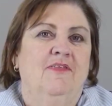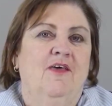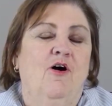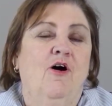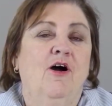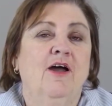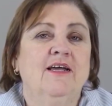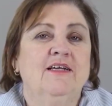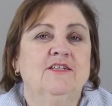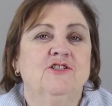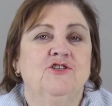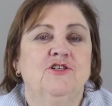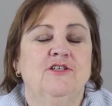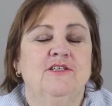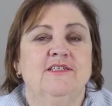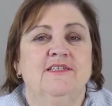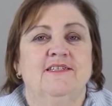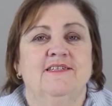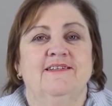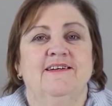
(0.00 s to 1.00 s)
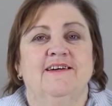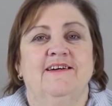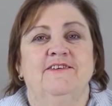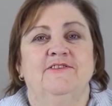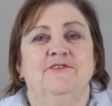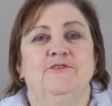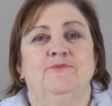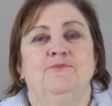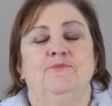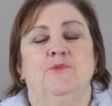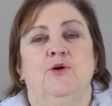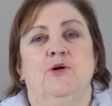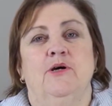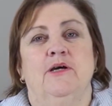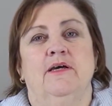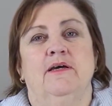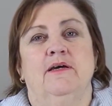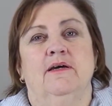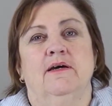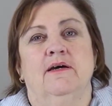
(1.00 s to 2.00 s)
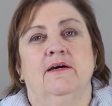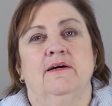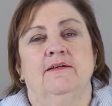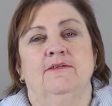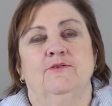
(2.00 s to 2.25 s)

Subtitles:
I actually started my